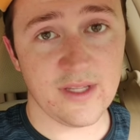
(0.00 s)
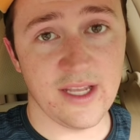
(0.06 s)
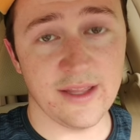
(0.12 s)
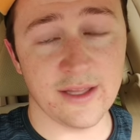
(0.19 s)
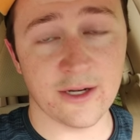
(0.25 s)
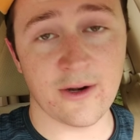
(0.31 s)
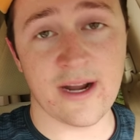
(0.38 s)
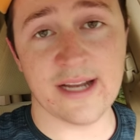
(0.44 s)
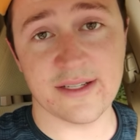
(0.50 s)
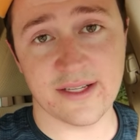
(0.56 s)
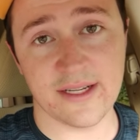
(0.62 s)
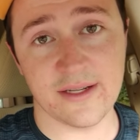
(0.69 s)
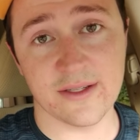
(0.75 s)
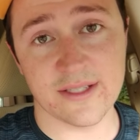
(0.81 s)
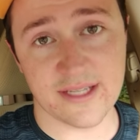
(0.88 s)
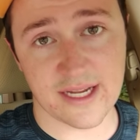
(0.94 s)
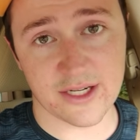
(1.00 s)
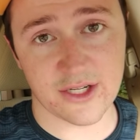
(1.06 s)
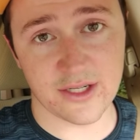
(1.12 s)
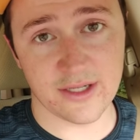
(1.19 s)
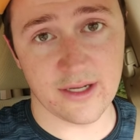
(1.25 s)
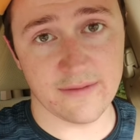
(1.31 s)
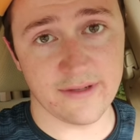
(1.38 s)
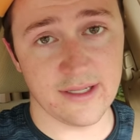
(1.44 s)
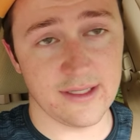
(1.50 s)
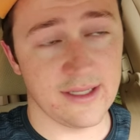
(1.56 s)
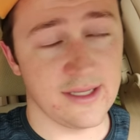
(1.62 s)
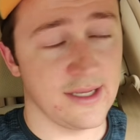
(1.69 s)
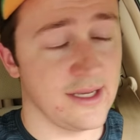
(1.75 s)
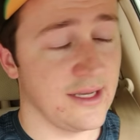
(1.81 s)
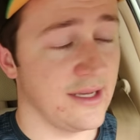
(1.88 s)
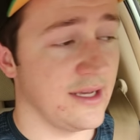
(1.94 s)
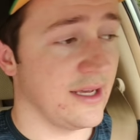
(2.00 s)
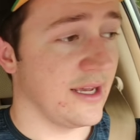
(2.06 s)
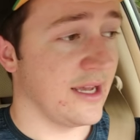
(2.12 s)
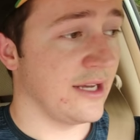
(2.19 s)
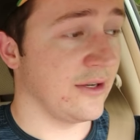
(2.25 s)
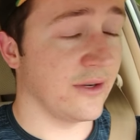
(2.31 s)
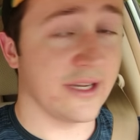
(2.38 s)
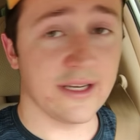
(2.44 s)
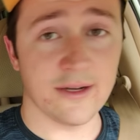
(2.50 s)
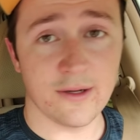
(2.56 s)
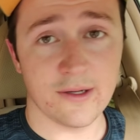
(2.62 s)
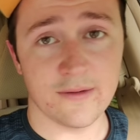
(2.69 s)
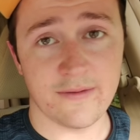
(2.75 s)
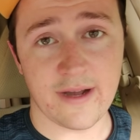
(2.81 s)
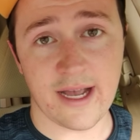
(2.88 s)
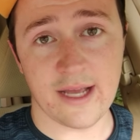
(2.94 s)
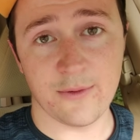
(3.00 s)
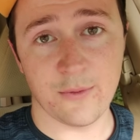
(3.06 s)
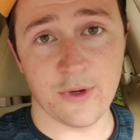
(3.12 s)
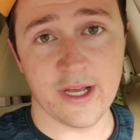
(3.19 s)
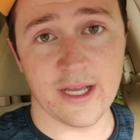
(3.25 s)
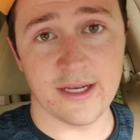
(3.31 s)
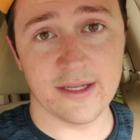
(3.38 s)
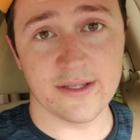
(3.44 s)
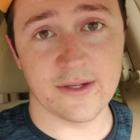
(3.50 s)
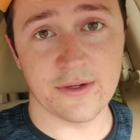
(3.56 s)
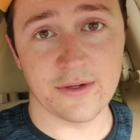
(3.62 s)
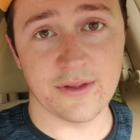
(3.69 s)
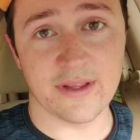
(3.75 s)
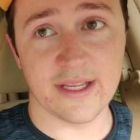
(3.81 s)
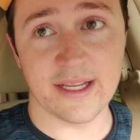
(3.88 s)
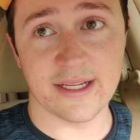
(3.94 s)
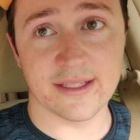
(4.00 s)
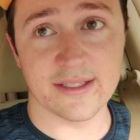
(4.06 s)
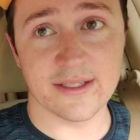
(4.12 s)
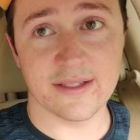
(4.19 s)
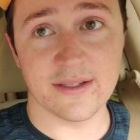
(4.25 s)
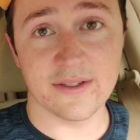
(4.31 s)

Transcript: in the garage sales section of it, and you'll get notified when certain things,